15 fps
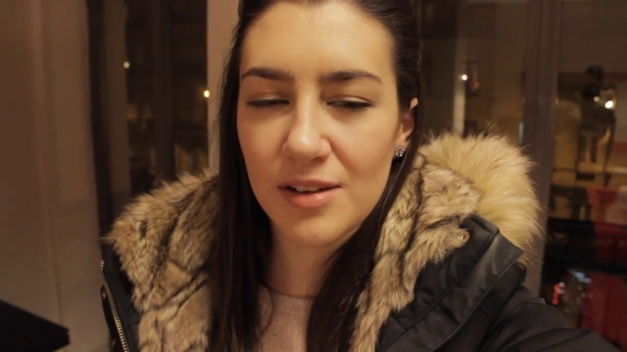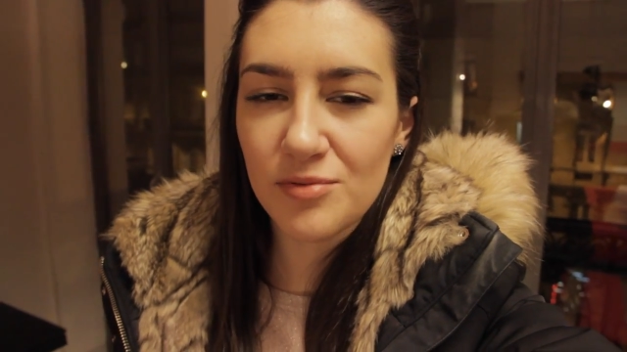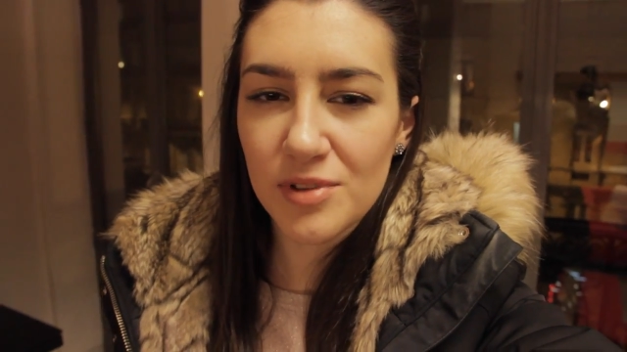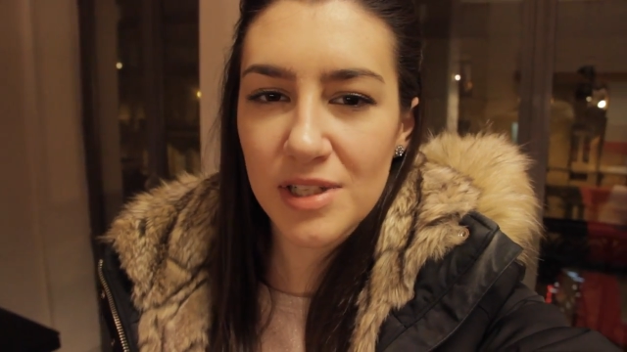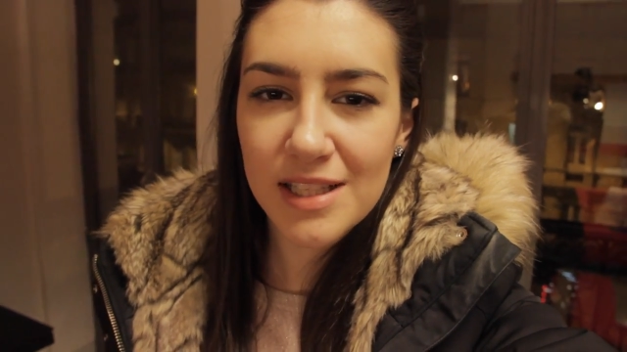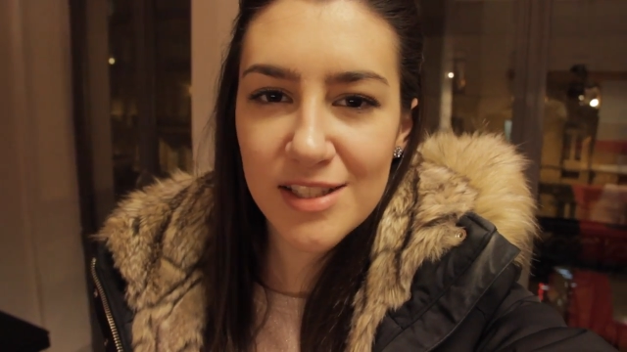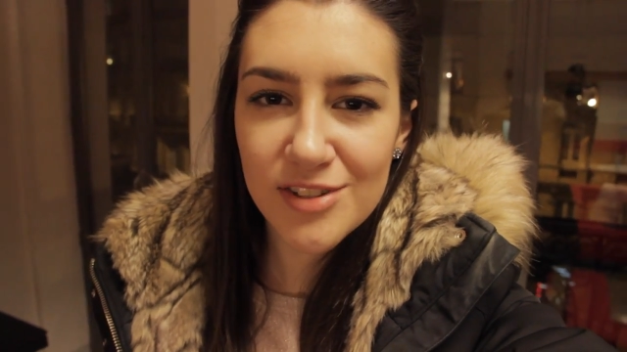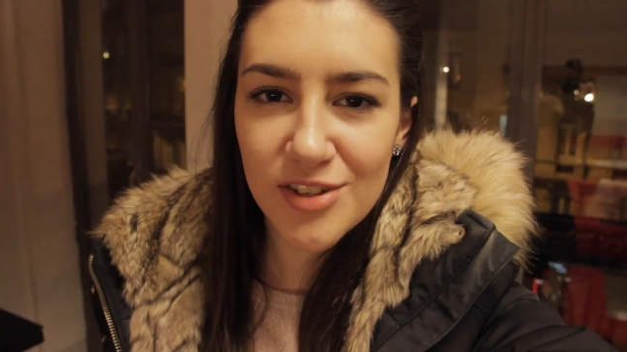I've
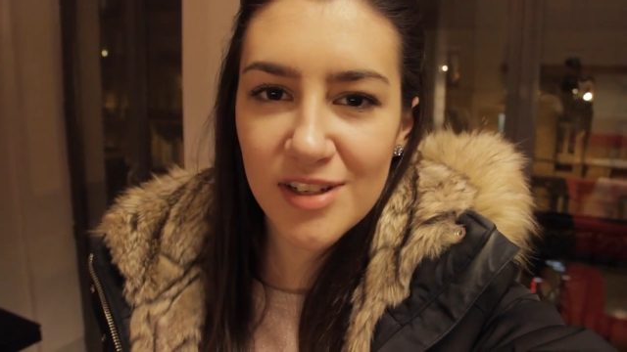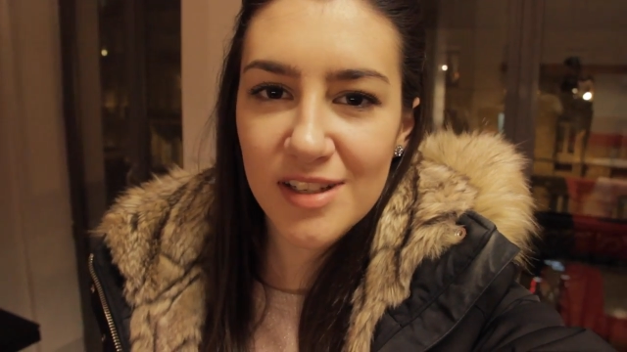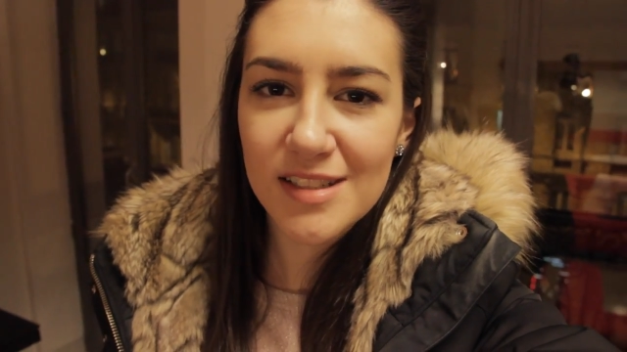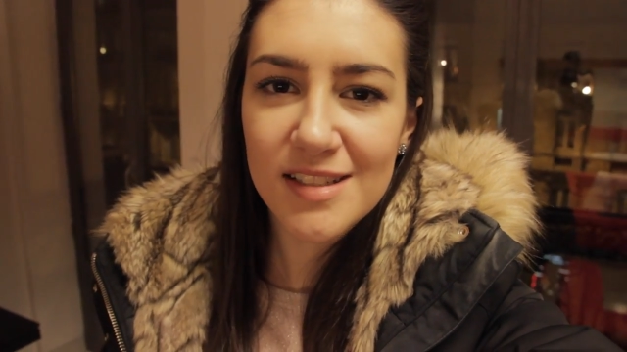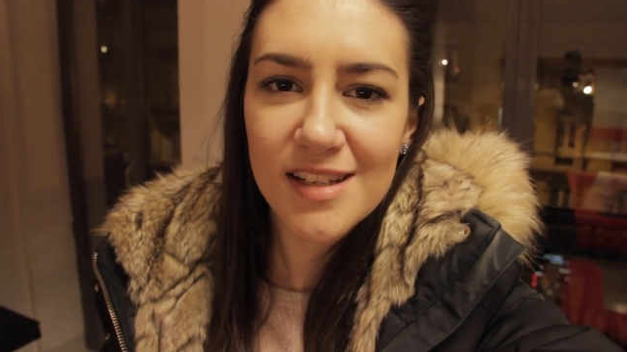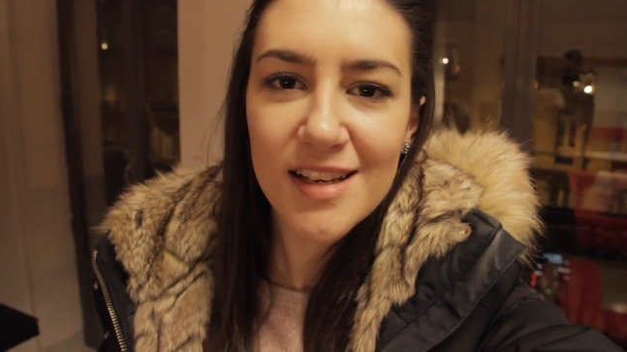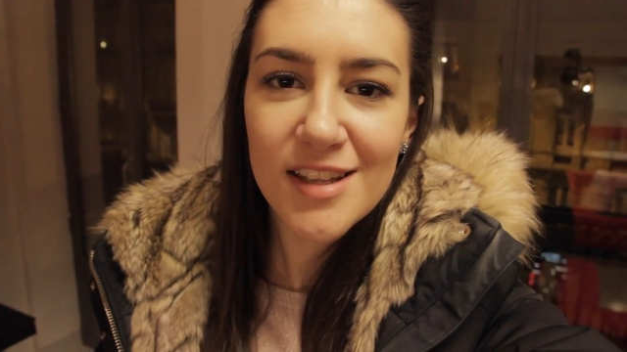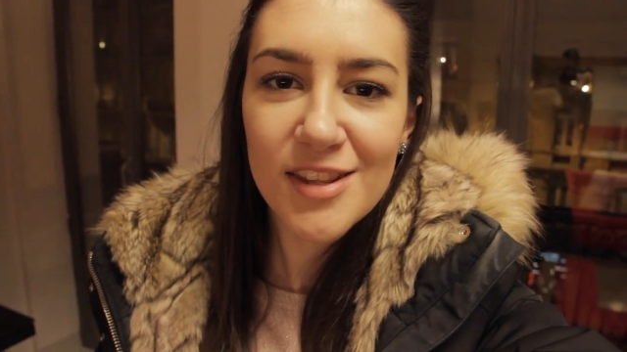really
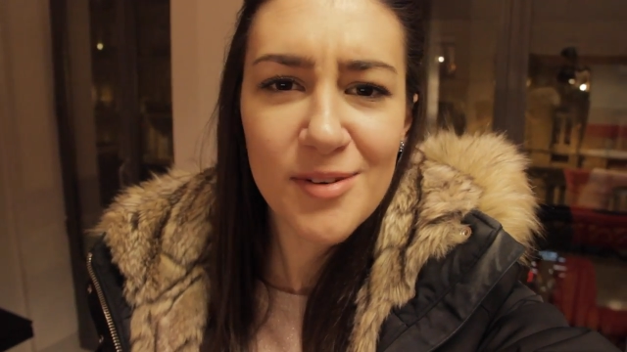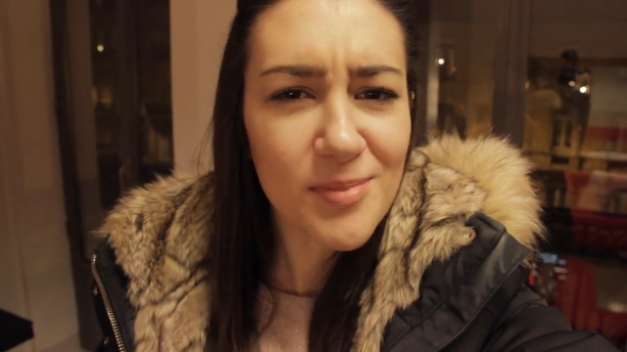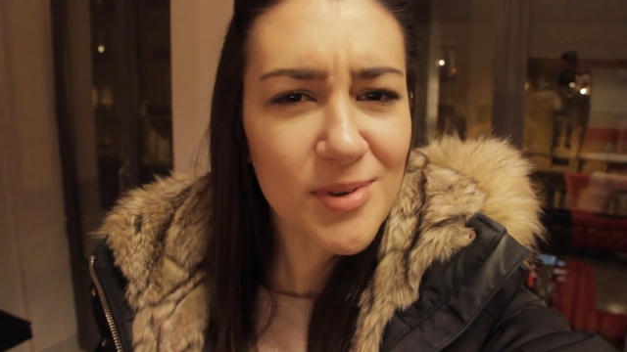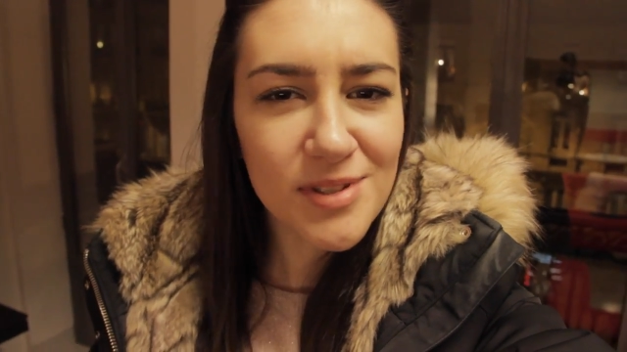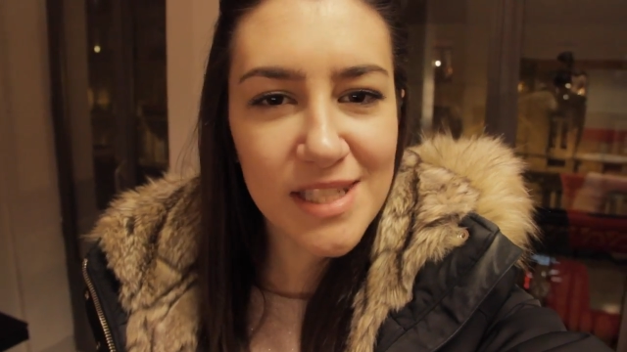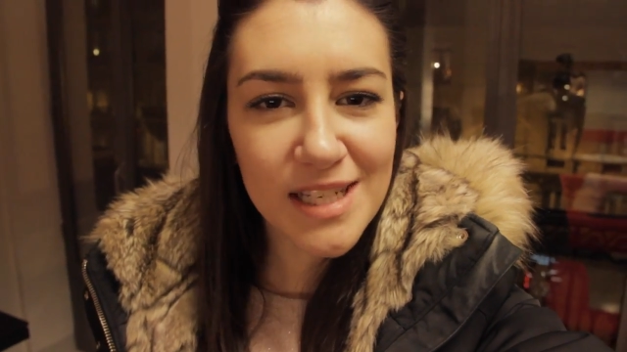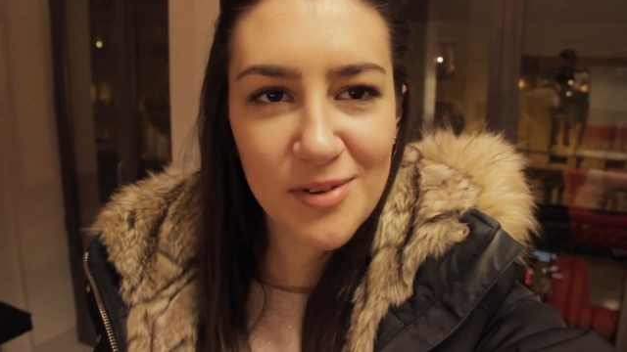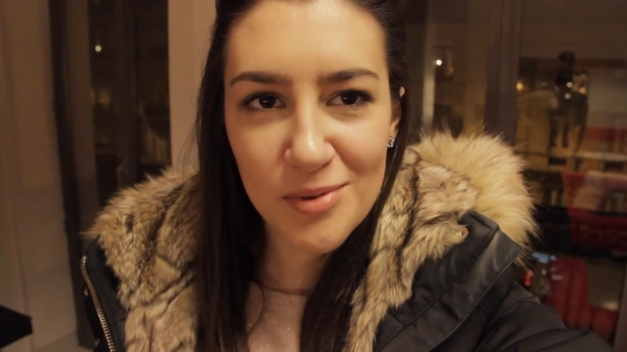enjoyed the
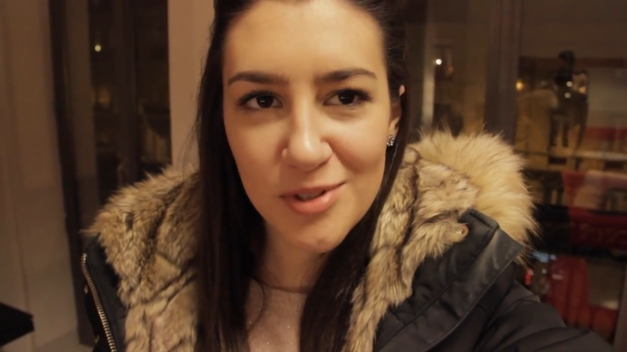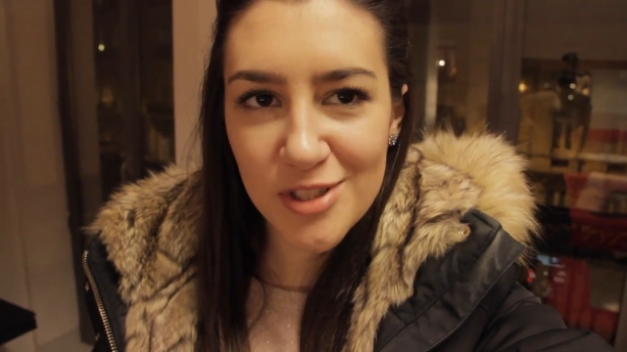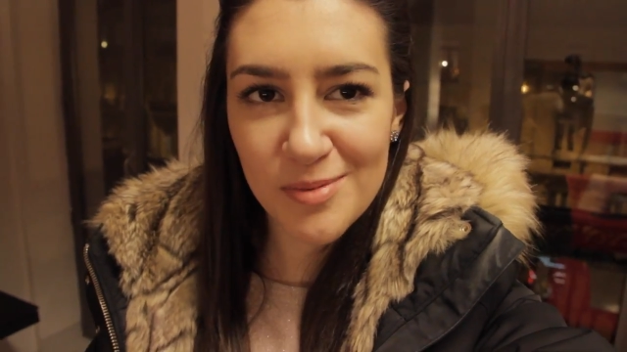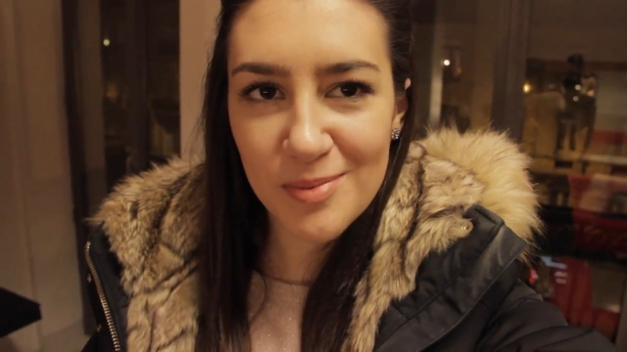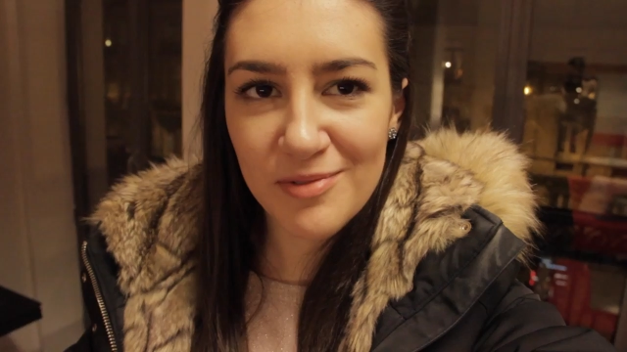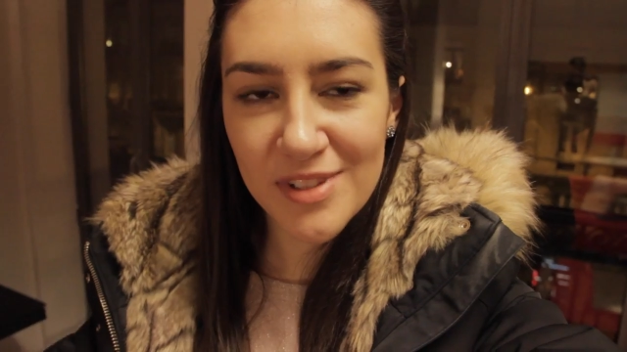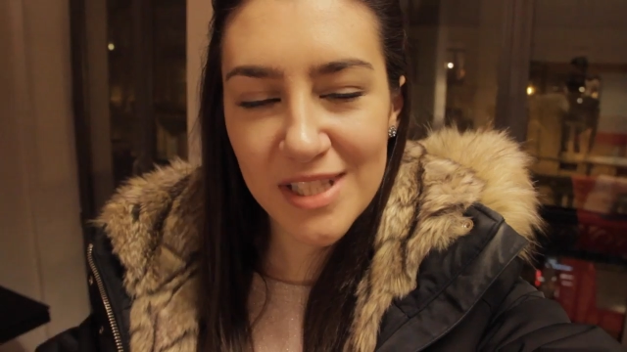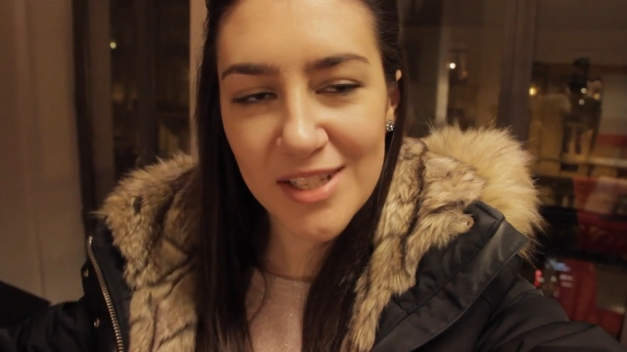music, which
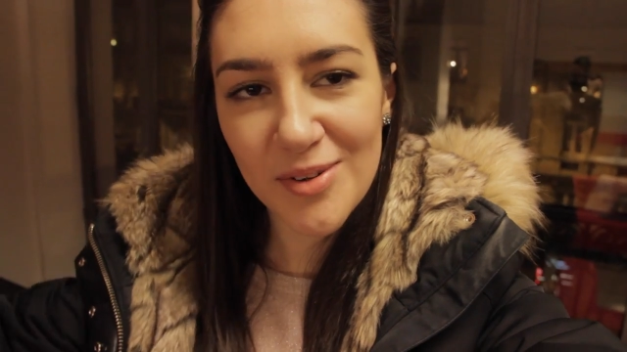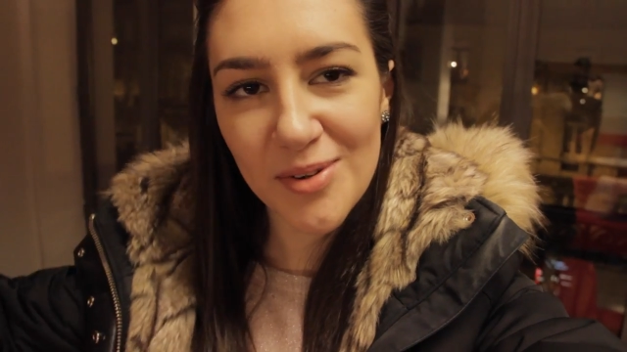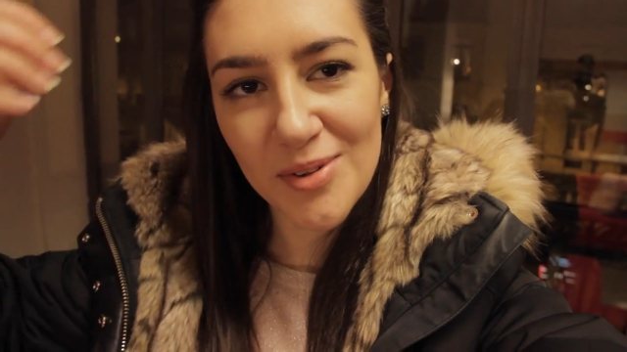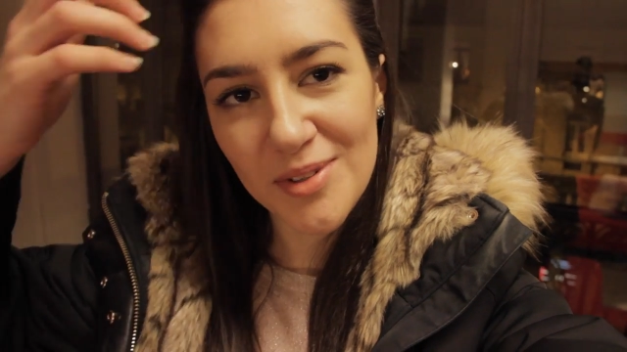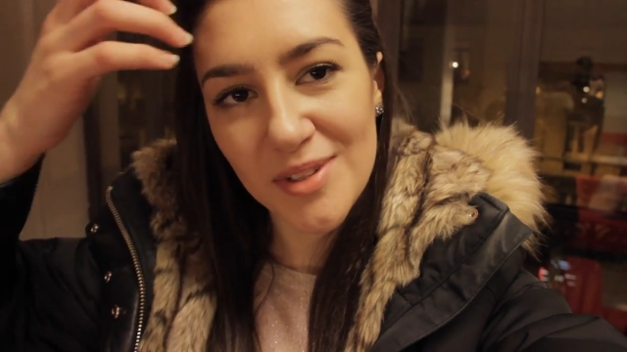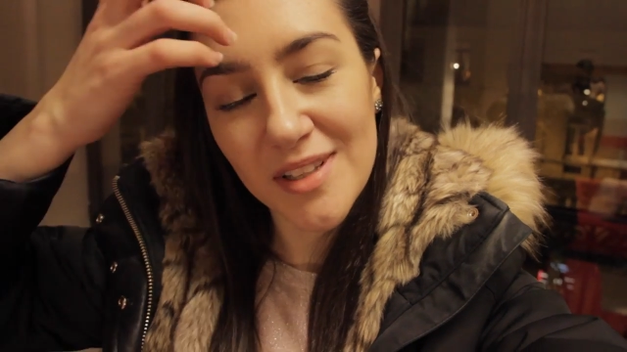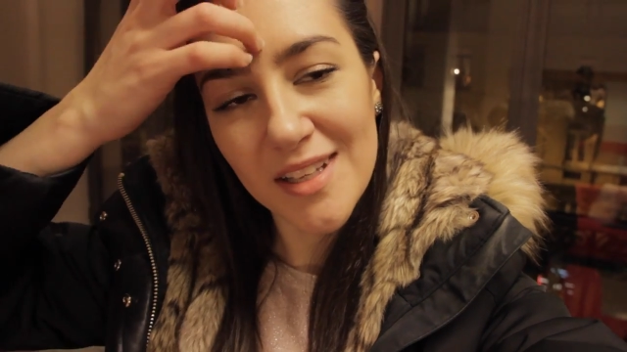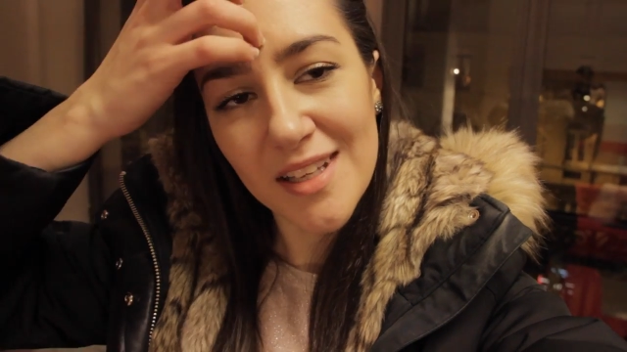has been really
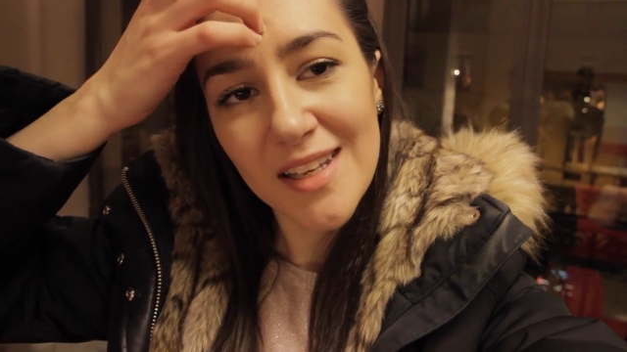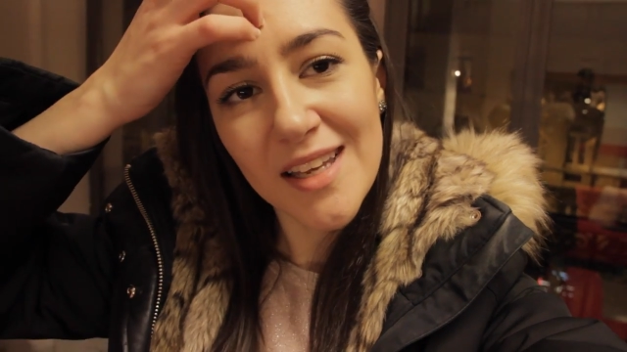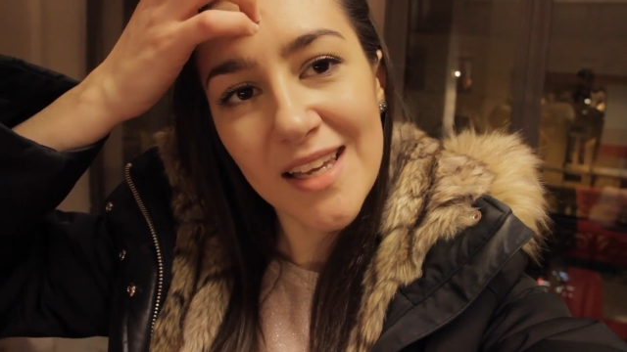cool.